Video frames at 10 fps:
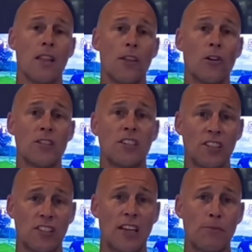There is an
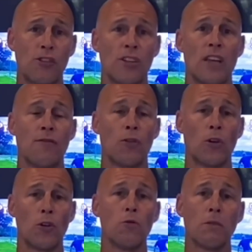exception if you're
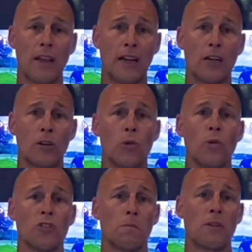a new player who
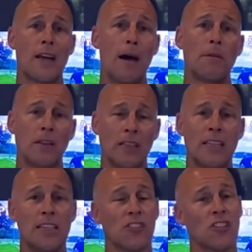is a
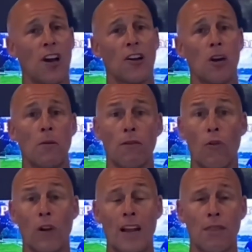predominantly sidearm or
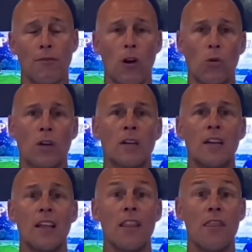forehand thrower,
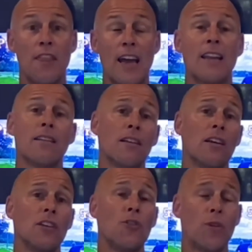then
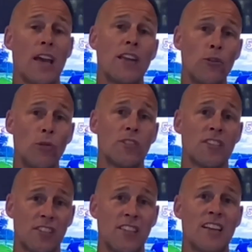you can use
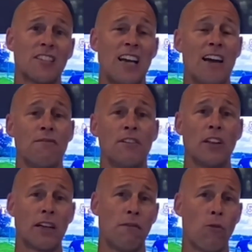this disc. I feel
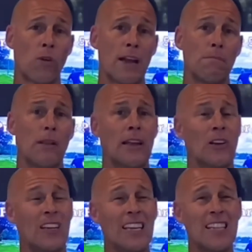like a forehand
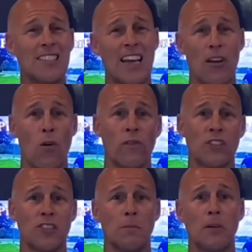player needs that
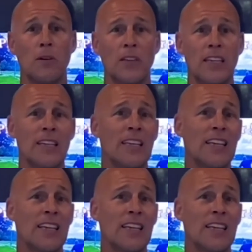overstability